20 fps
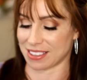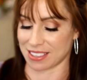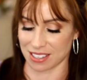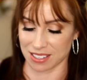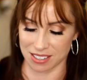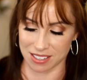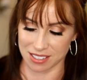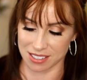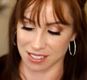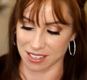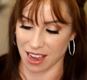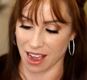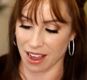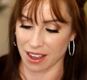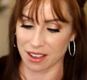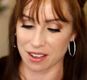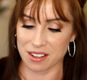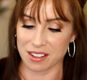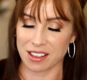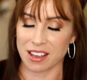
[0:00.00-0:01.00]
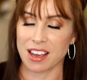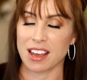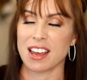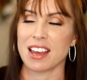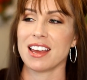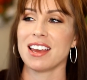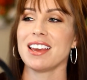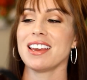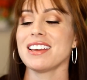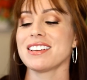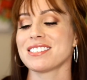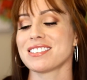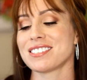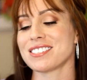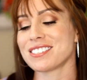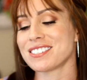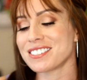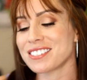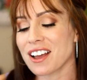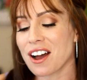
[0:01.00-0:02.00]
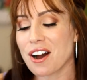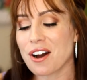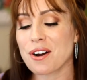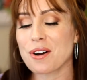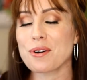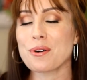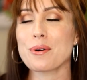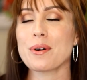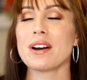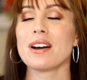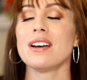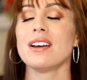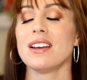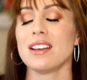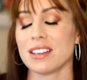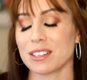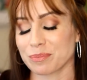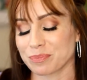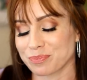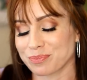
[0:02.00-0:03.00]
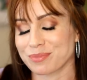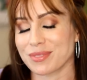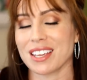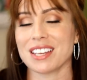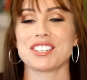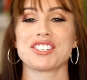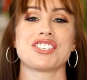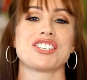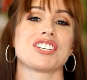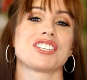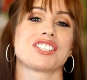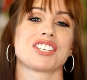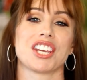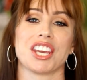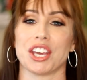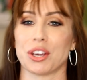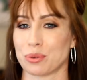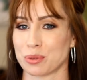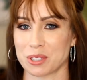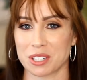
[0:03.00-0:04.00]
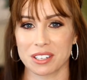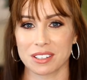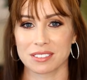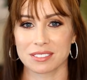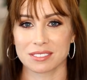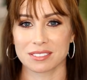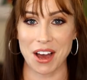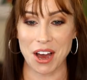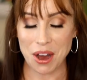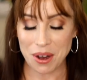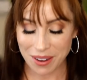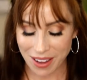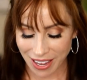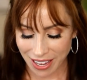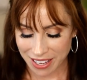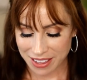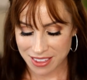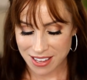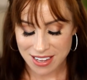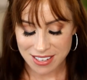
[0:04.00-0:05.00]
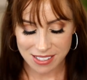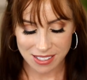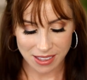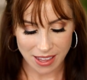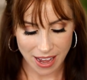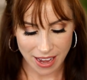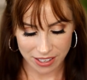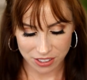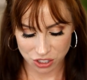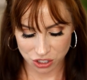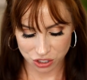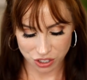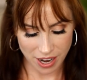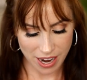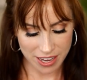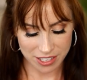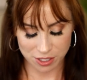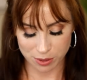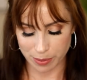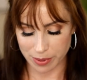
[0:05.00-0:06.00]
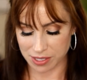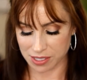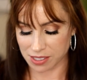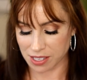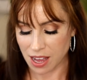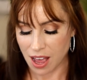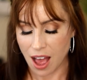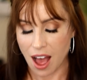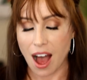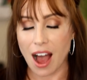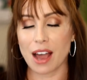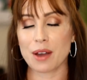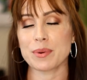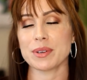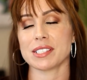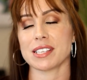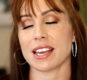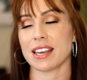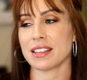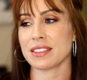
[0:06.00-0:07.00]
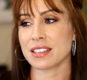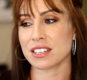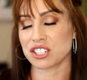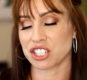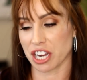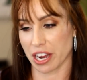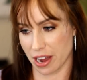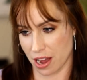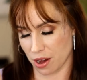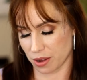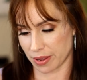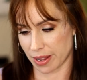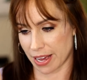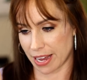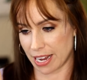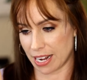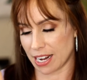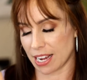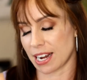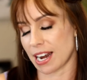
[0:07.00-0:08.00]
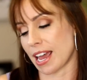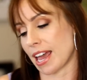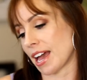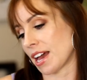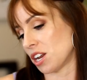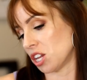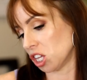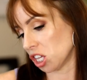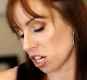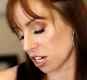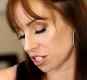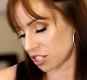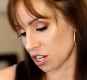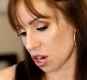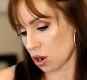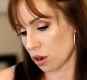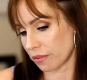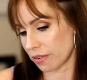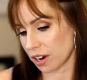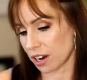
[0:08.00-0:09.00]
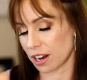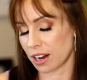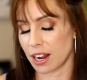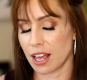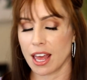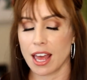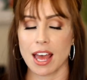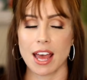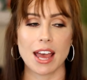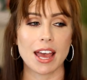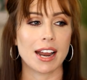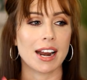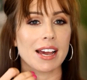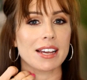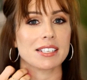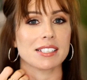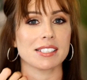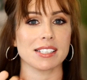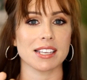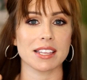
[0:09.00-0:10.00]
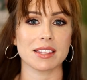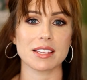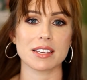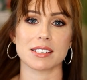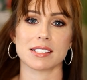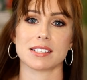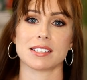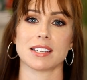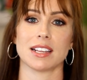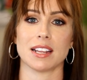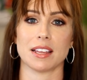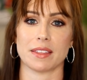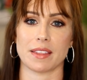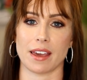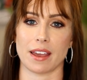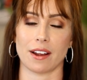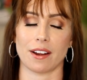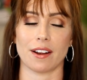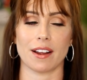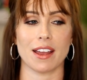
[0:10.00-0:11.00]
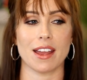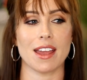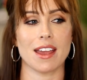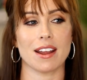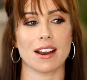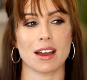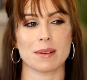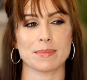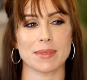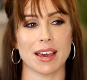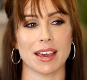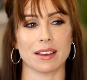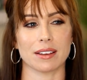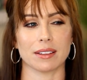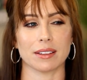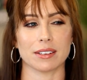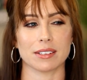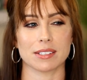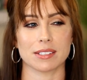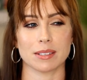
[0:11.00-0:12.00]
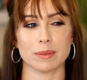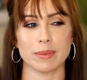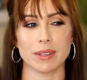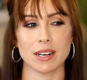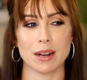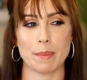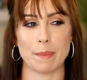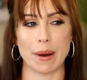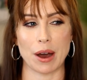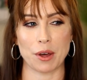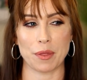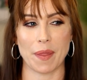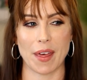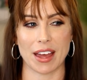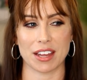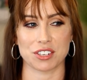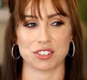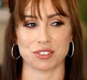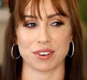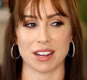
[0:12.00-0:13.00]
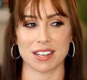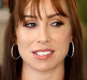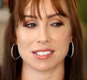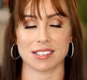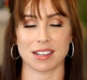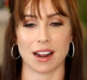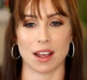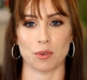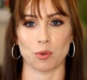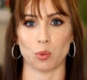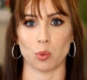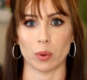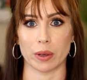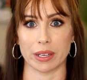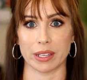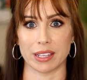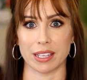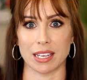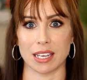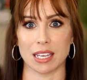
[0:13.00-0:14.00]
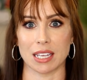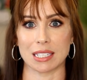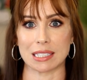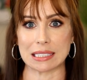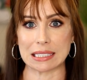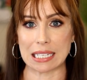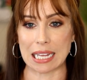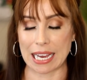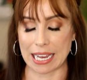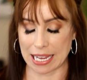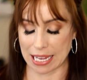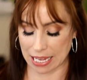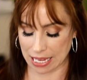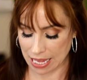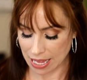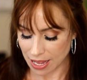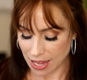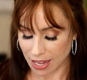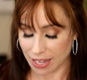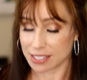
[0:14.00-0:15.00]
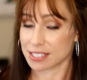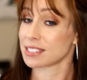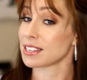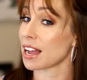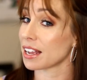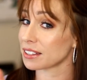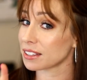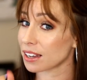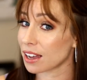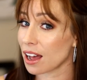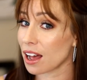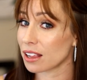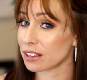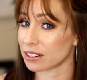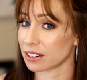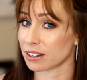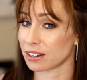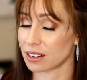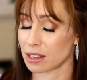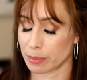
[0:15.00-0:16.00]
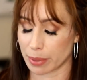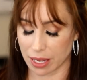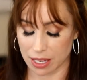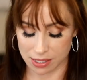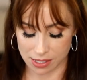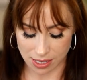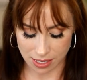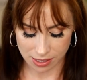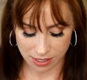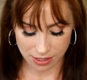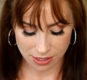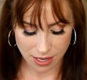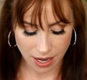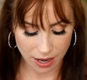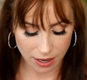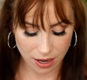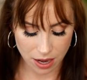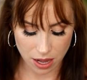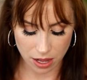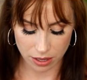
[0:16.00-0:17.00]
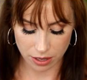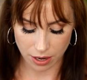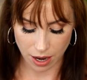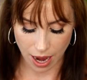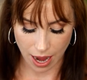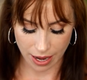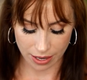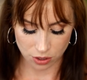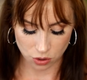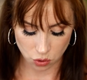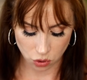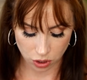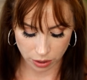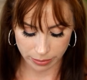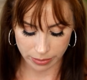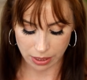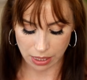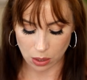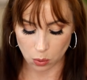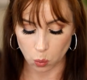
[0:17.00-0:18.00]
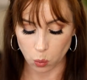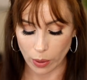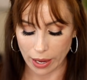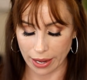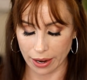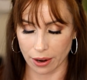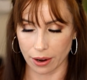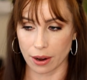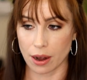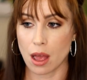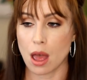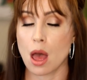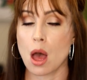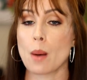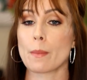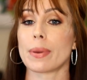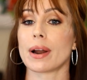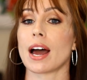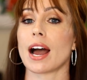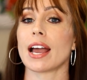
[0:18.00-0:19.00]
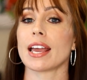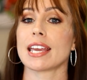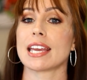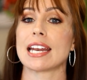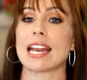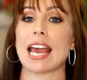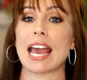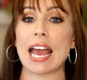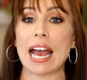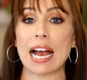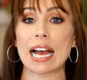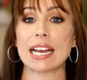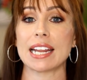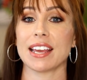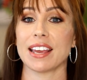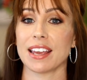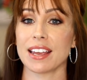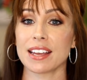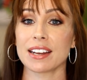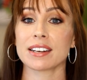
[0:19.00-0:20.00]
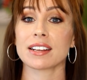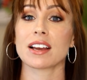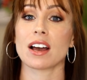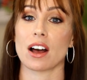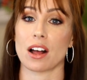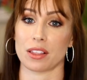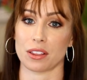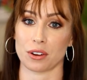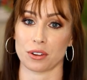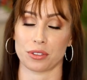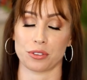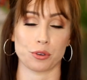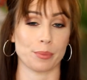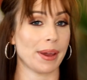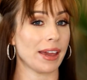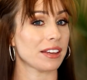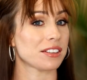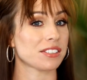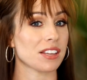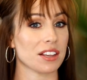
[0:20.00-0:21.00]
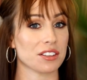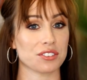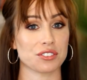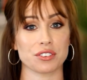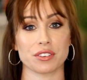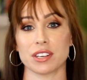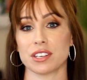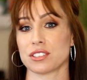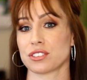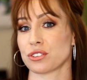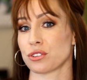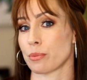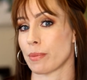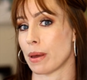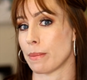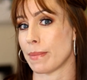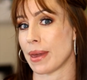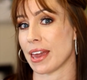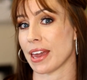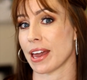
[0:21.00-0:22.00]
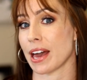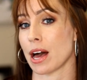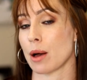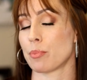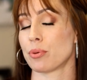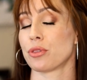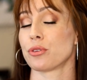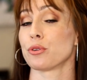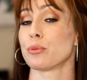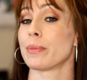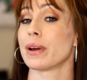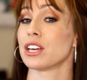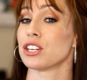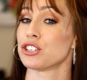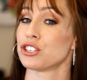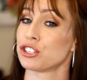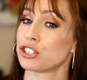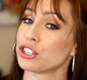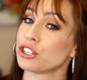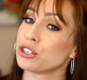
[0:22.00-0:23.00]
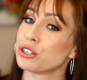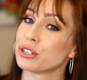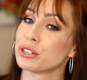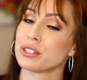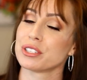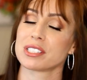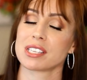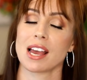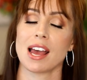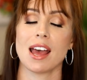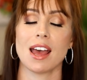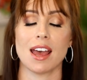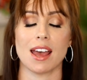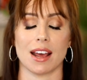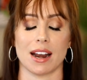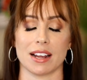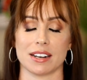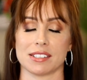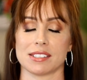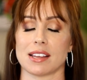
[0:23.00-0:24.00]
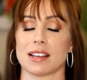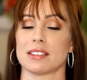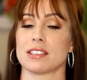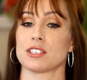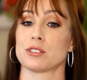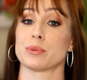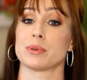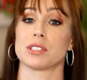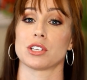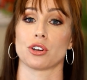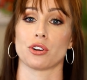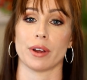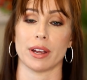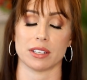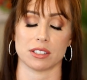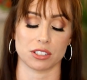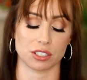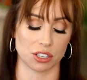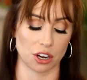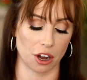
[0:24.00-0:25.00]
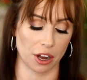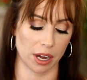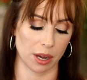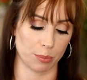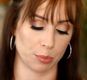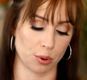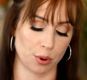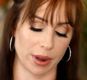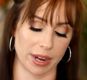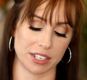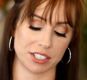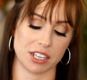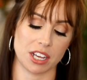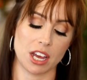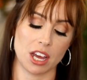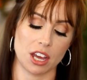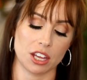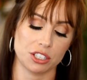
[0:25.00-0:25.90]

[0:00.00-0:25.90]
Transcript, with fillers: think the style is so, it's just cute. Okay, and this last dress was, I was in the checkout line and I had looked over and I seen this sitting there and I'm like, there's something about that dress that I really like. It's not the color because this is not a color I normally wear, but I can add in color through my accessories, through my makeup, through my shoes, and I just thought this was a great starting point.